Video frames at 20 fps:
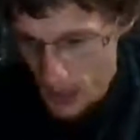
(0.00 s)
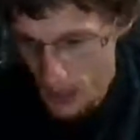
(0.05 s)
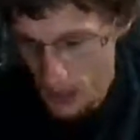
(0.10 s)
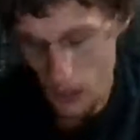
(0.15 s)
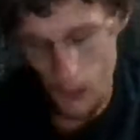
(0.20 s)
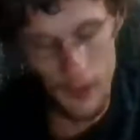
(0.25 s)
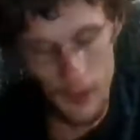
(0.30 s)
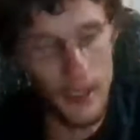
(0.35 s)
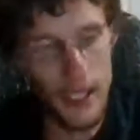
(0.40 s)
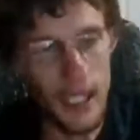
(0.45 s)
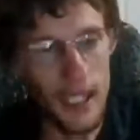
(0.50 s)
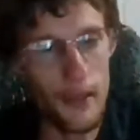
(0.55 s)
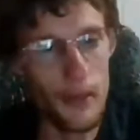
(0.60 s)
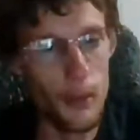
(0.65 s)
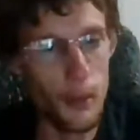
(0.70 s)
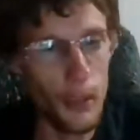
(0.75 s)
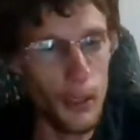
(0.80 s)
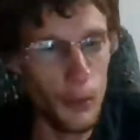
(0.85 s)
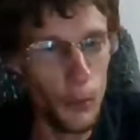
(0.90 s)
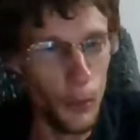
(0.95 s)
Only
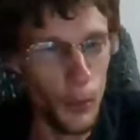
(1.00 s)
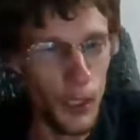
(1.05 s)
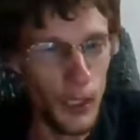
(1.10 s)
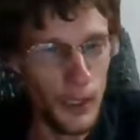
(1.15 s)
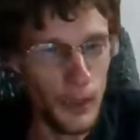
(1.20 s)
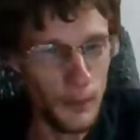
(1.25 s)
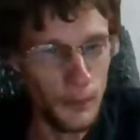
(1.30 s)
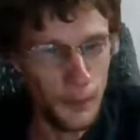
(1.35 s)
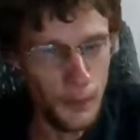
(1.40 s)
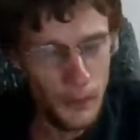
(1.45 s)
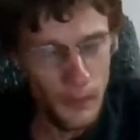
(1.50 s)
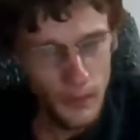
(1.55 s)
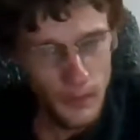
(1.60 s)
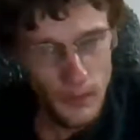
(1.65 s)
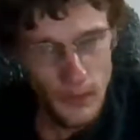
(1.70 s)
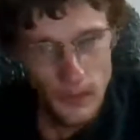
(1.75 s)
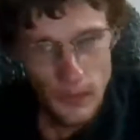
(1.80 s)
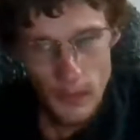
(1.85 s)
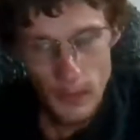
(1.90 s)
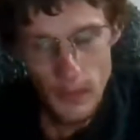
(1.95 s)
9:21.
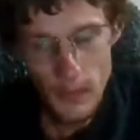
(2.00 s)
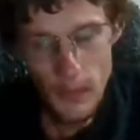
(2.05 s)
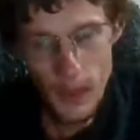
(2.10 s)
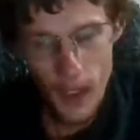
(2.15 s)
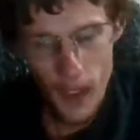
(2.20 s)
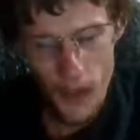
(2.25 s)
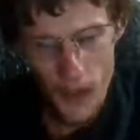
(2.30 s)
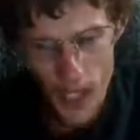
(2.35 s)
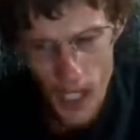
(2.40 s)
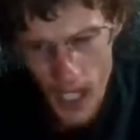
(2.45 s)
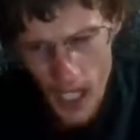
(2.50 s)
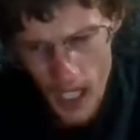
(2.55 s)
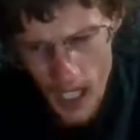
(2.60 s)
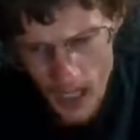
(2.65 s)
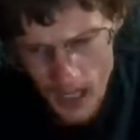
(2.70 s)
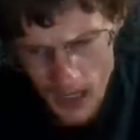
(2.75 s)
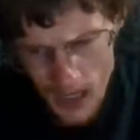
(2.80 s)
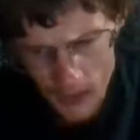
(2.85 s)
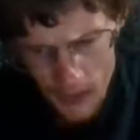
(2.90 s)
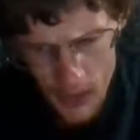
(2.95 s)
I
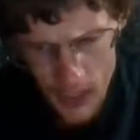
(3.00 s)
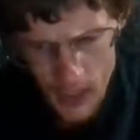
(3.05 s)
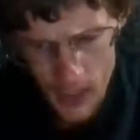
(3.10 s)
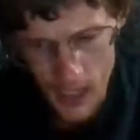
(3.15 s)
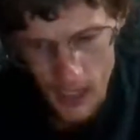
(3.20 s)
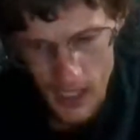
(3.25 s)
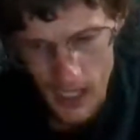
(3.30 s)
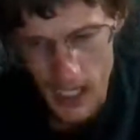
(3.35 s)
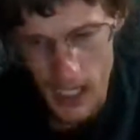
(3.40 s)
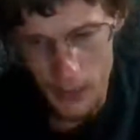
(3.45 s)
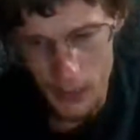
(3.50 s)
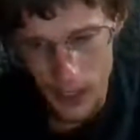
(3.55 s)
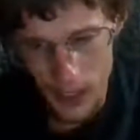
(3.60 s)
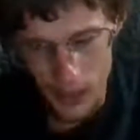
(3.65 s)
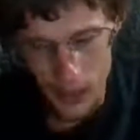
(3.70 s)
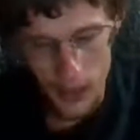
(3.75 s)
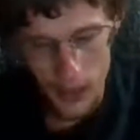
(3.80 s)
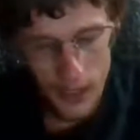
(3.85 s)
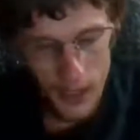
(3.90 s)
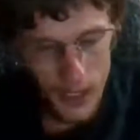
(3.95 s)
got to fix the time
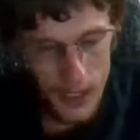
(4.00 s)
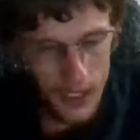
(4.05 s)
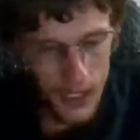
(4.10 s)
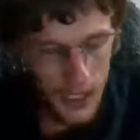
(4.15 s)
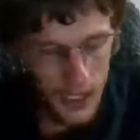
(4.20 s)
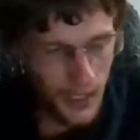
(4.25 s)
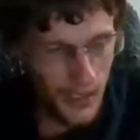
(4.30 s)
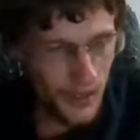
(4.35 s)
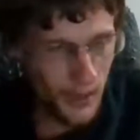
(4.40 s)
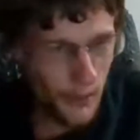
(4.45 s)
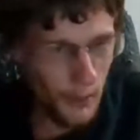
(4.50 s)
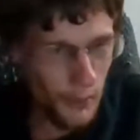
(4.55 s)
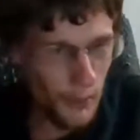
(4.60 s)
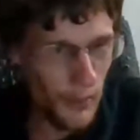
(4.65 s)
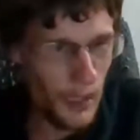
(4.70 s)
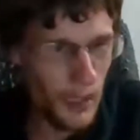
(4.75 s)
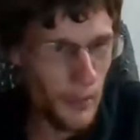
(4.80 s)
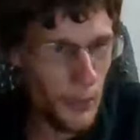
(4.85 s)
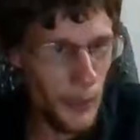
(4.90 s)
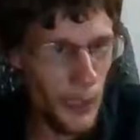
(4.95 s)
here. My
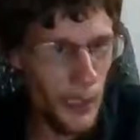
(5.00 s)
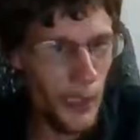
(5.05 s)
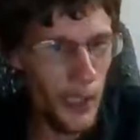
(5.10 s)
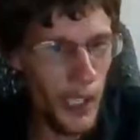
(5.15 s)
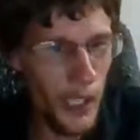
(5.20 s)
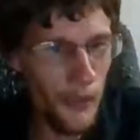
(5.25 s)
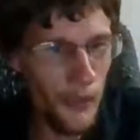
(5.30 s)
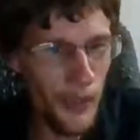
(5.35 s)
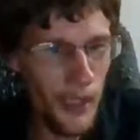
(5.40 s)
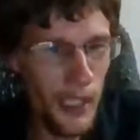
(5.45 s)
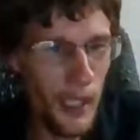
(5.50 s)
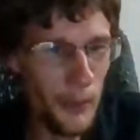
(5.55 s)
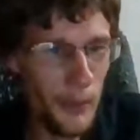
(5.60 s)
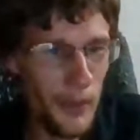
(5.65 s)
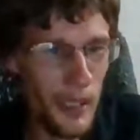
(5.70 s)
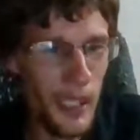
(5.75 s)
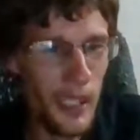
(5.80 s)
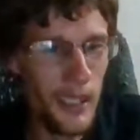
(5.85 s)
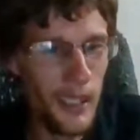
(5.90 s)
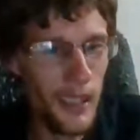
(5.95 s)
computer got
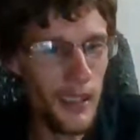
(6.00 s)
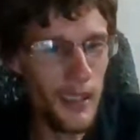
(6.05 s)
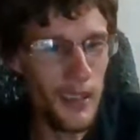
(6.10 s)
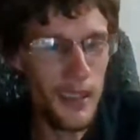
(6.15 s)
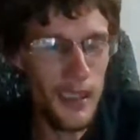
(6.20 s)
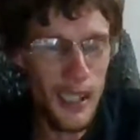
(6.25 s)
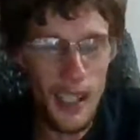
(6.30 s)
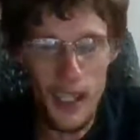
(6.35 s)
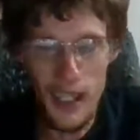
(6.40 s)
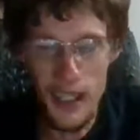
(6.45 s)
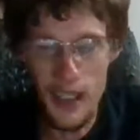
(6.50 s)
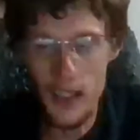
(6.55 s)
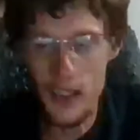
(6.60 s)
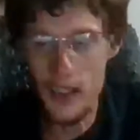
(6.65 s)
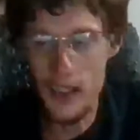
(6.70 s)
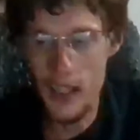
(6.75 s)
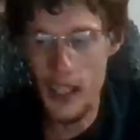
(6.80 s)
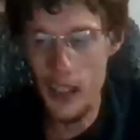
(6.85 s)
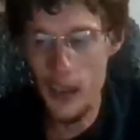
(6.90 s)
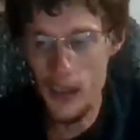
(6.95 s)
re-updated, and it
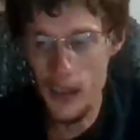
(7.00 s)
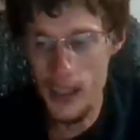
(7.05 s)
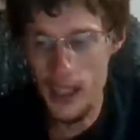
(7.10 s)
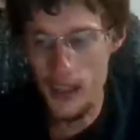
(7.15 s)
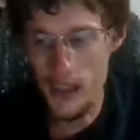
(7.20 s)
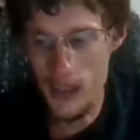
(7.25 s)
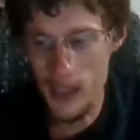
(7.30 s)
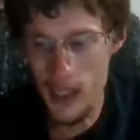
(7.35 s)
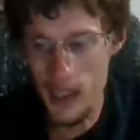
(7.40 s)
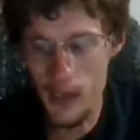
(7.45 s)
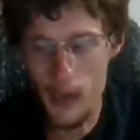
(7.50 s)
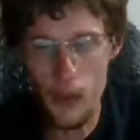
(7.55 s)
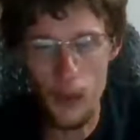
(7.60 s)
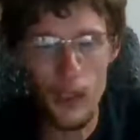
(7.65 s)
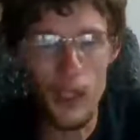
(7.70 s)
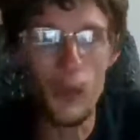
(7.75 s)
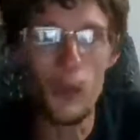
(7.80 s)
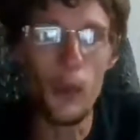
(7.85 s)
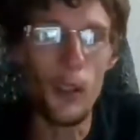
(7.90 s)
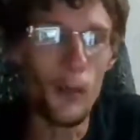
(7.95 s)
shows that
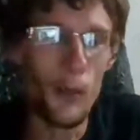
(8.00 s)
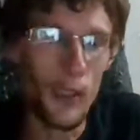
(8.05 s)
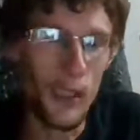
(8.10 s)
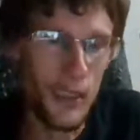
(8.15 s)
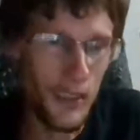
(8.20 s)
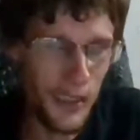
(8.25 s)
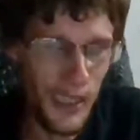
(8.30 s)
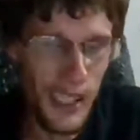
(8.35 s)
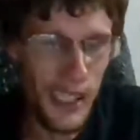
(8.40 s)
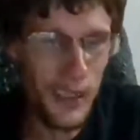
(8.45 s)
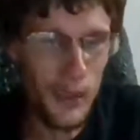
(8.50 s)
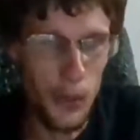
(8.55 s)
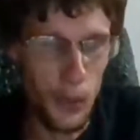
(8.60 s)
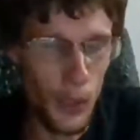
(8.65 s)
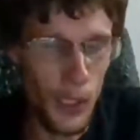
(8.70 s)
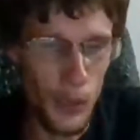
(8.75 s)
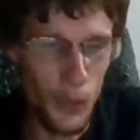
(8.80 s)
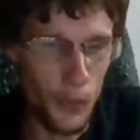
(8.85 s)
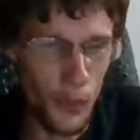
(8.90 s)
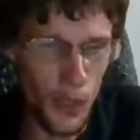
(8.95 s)
6:21 when it's
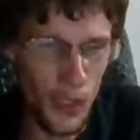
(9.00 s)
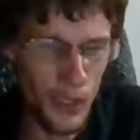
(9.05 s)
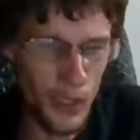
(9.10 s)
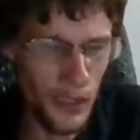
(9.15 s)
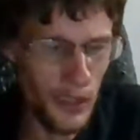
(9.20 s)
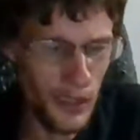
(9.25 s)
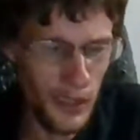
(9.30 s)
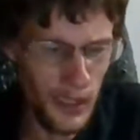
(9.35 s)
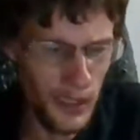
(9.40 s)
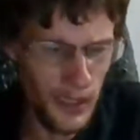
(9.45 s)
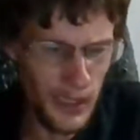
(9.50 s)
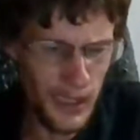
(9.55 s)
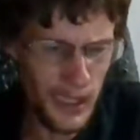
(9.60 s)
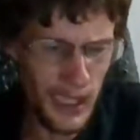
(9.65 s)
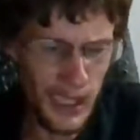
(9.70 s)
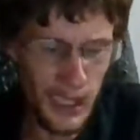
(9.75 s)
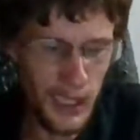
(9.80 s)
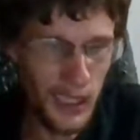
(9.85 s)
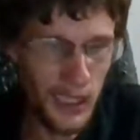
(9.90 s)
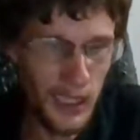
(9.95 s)
9:21.
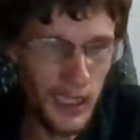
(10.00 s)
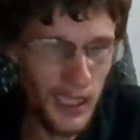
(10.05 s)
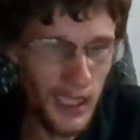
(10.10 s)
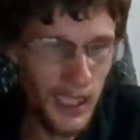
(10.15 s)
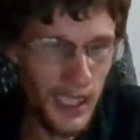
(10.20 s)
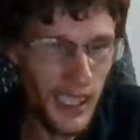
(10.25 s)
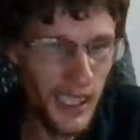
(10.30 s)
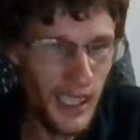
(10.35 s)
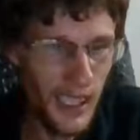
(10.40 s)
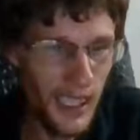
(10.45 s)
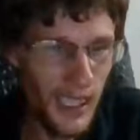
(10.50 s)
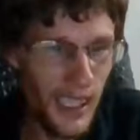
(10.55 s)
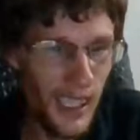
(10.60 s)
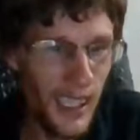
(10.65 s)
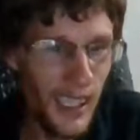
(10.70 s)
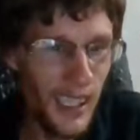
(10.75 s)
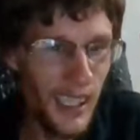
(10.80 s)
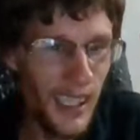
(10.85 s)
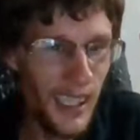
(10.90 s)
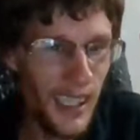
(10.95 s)
So
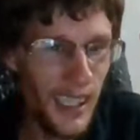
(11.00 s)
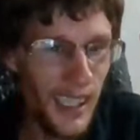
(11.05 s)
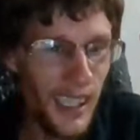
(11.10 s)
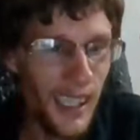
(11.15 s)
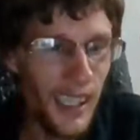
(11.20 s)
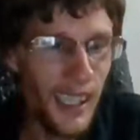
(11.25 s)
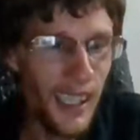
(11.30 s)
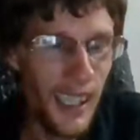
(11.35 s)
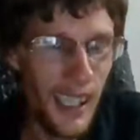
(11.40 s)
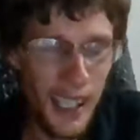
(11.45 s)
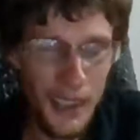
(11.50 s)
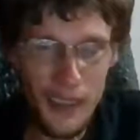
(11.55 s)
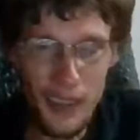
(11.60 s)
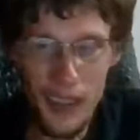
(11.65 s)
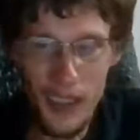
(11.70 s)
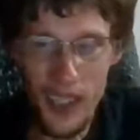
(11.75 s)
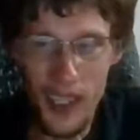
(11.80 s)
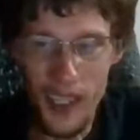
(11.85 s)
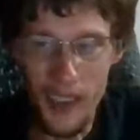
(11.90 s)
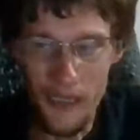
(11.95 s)
I
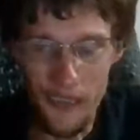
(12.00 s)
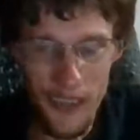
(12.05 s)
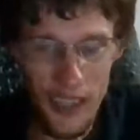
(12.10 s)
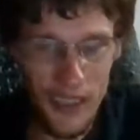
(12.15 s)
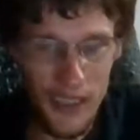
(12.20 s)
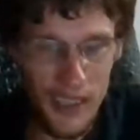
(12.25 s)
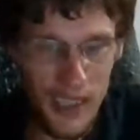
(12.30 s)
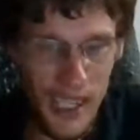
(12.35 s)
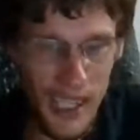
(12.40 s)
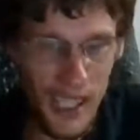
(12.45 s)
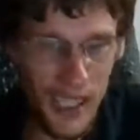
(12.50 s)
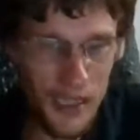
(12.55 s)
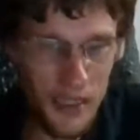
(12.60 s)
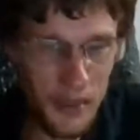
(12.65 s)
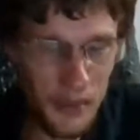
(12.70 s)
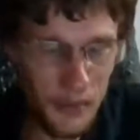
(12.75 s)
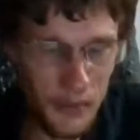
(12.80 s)
do got to fix that,